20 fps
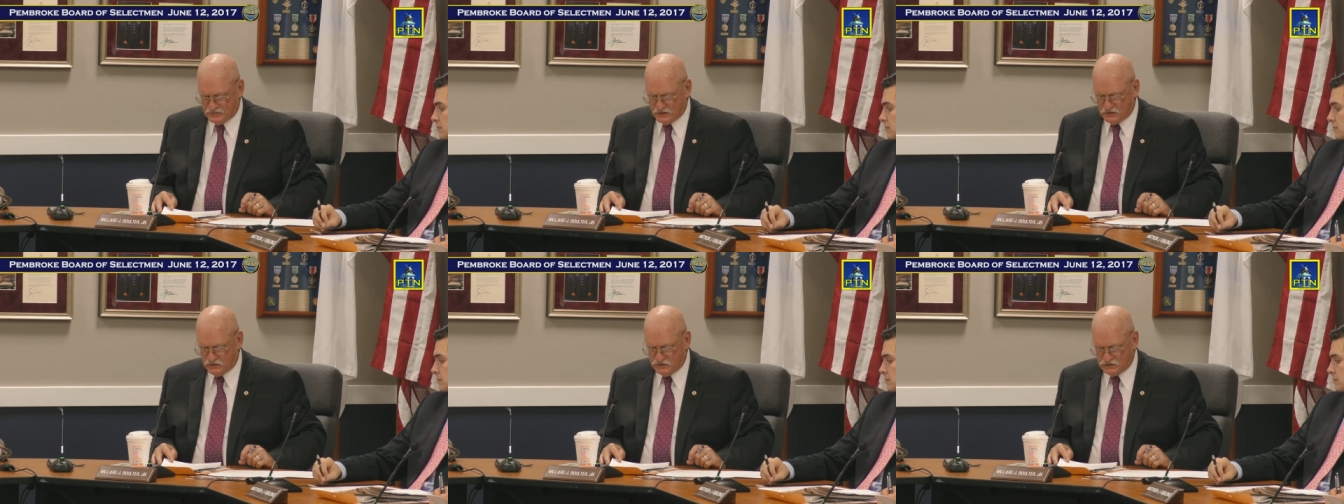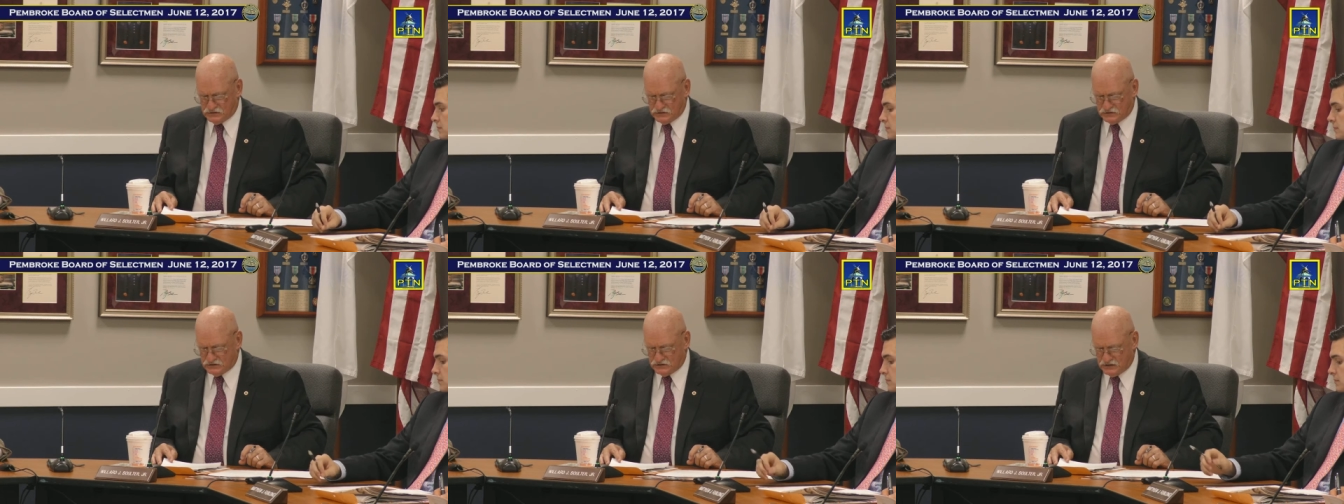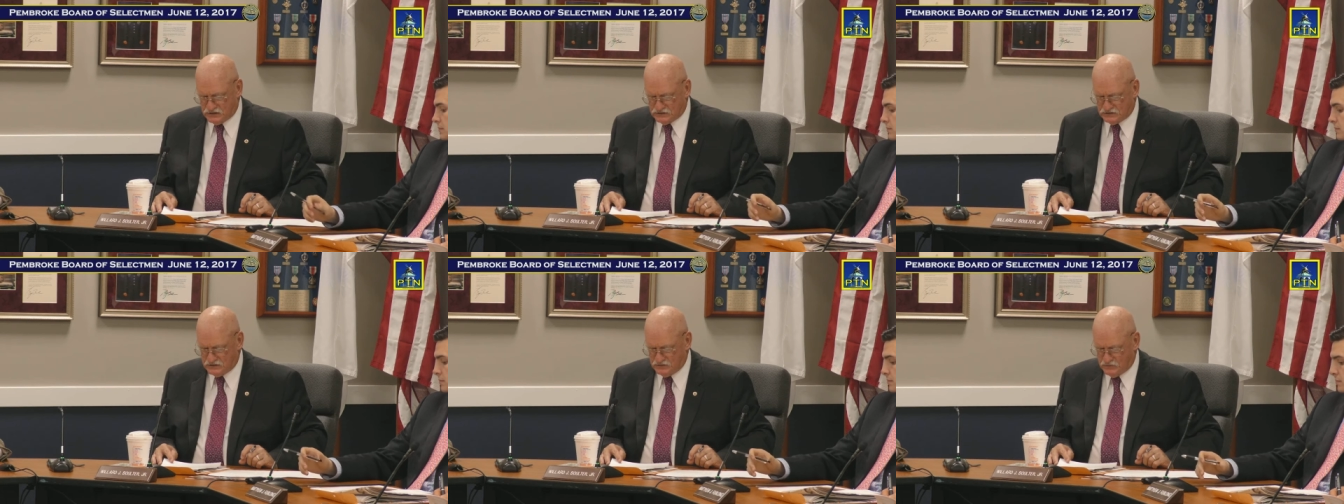good
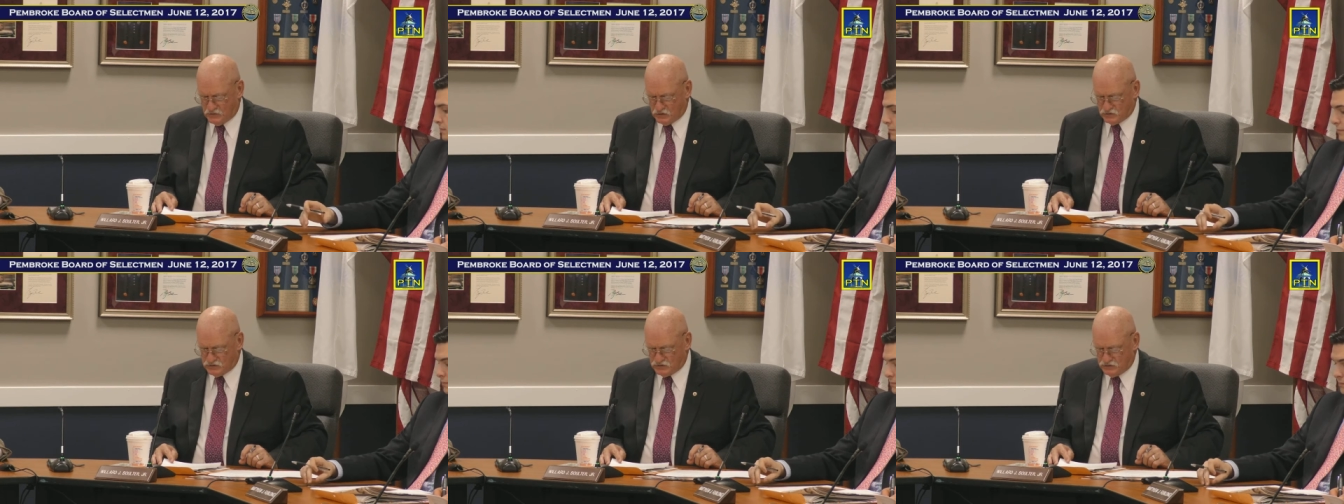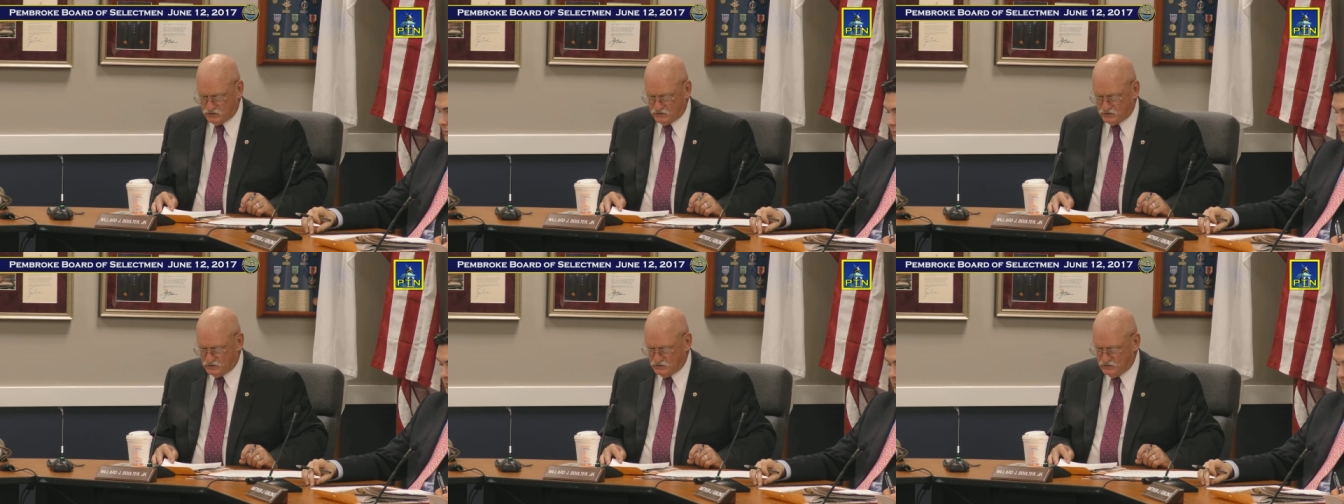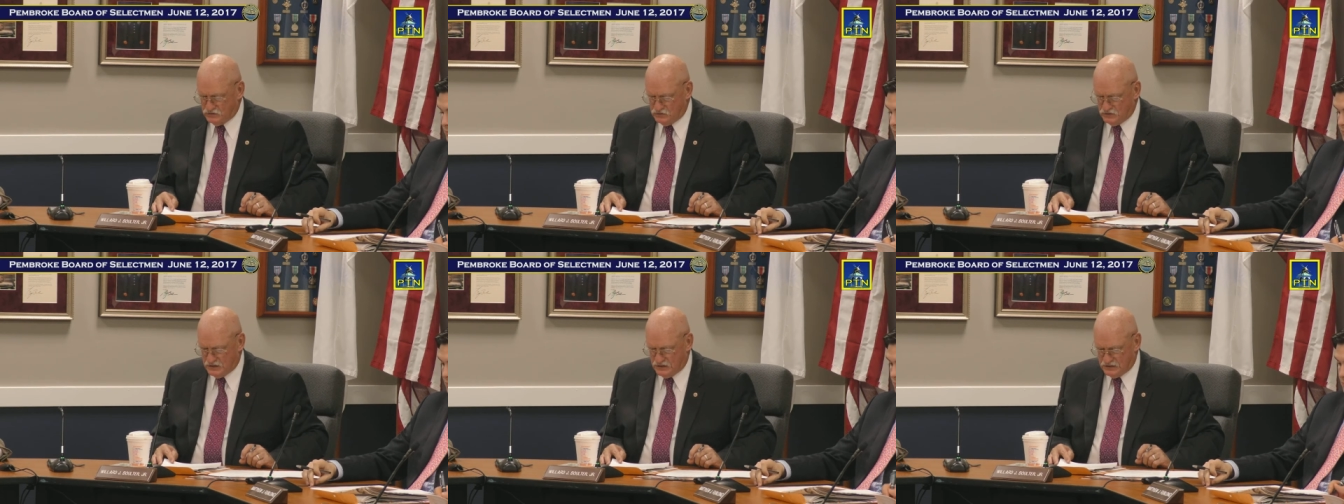suggested motion to
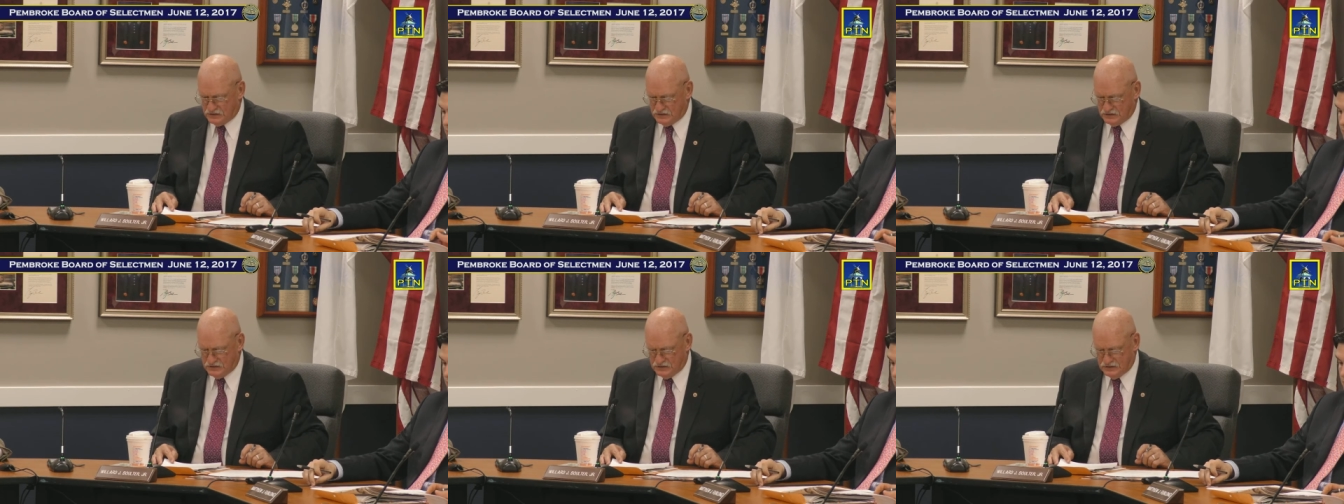do that.